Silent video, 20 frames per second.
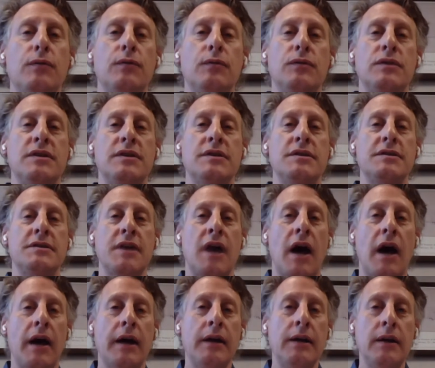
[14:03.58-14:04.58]
you
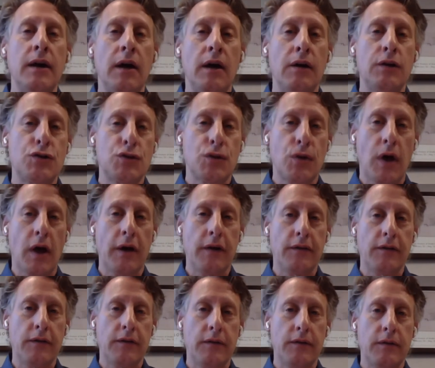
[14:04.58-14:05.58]
design a
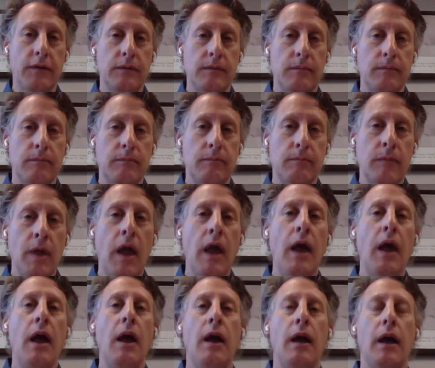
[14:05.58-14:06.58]
trust,
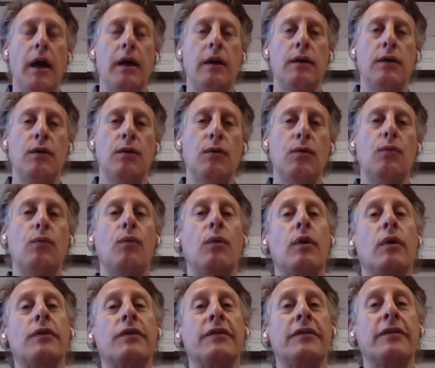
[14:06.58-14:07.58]
you
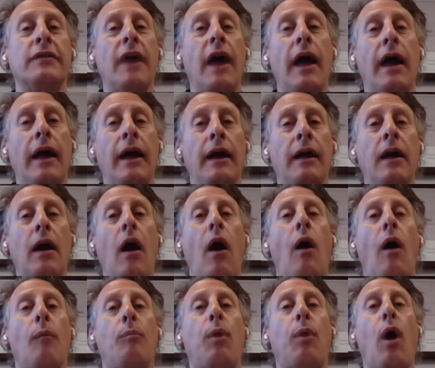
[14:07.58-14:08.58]
will say,
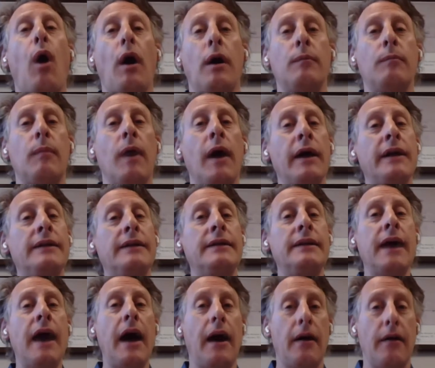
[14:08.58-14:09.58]
upon my
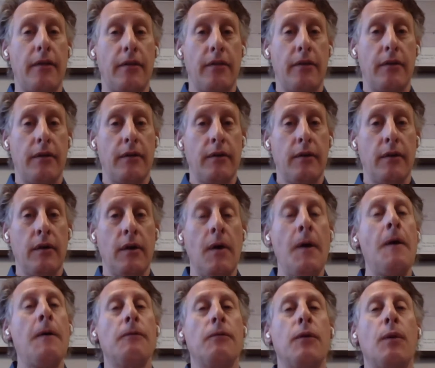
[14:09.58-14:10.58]
death,
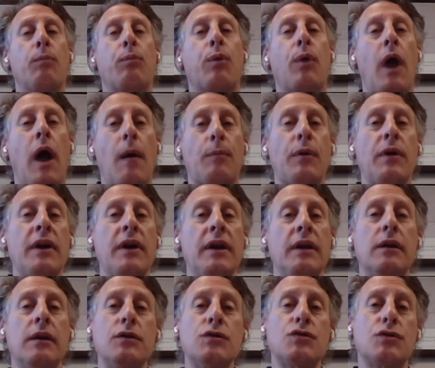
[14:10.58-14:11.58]
the
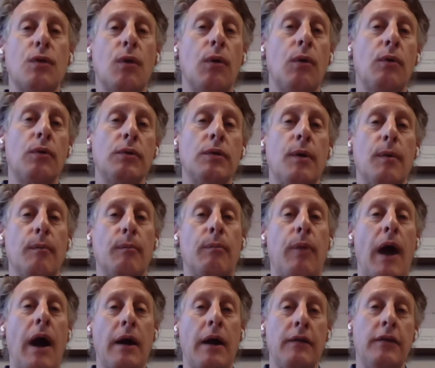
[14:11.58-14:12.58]
property controlled
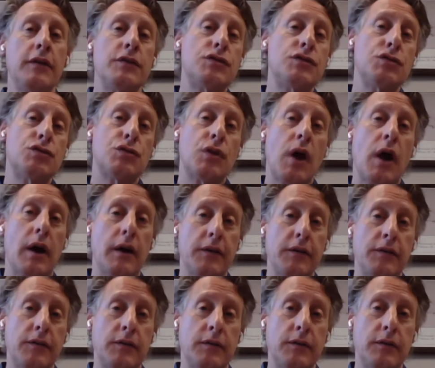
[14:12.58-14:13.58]
by this
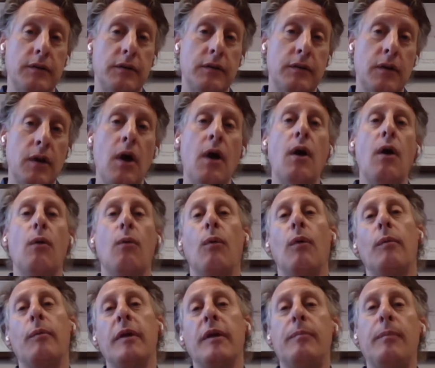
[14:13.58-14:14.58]
trust
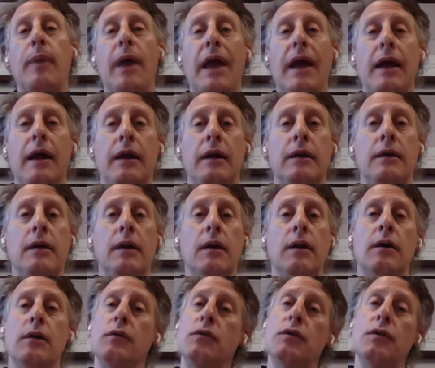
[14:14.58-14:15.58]
will be paid
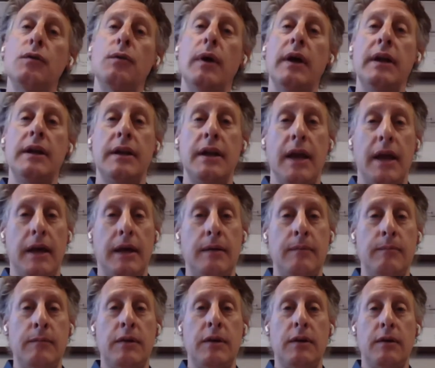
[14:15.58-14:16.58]
to a
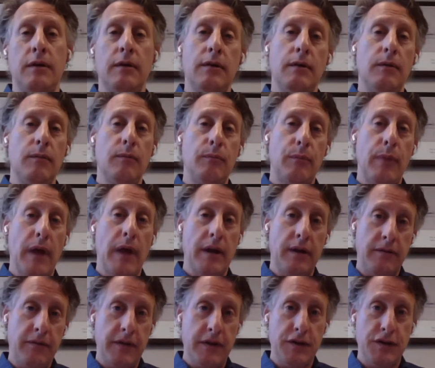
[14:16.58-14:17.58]
named
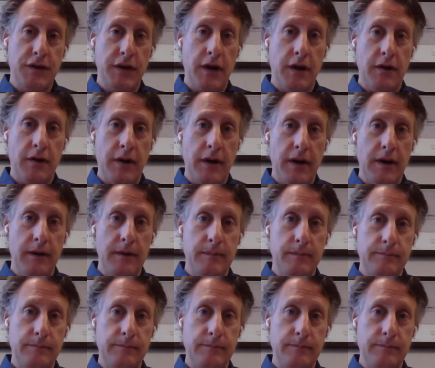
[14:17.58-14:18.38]
beneficiary.